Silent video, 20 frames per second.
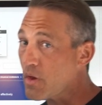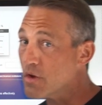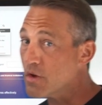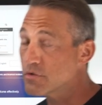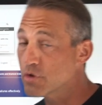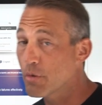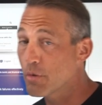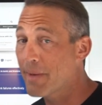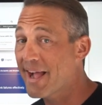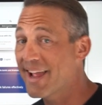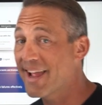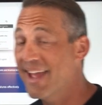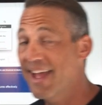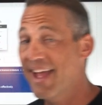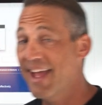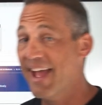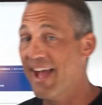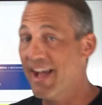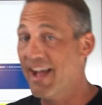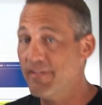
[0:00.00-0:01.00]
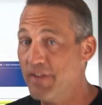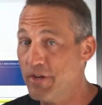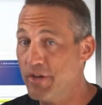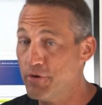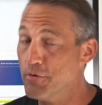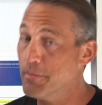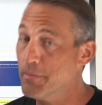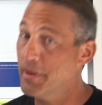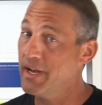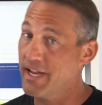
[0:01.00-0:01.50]
So by having
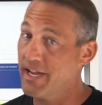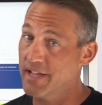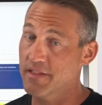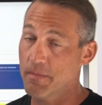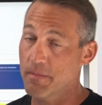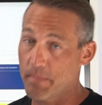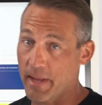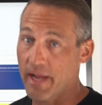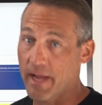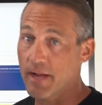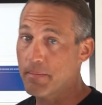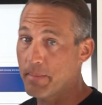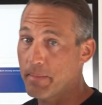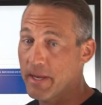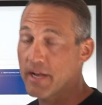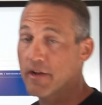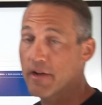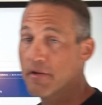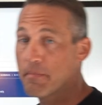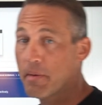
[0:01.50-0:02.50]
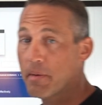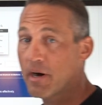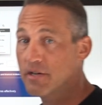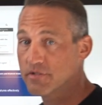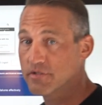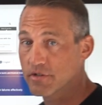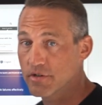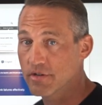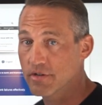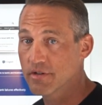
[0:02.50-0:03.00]
your money in the bank, being a
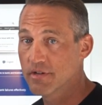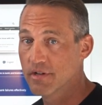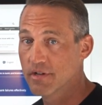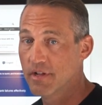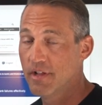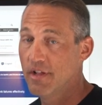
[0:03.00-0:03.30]
depositor,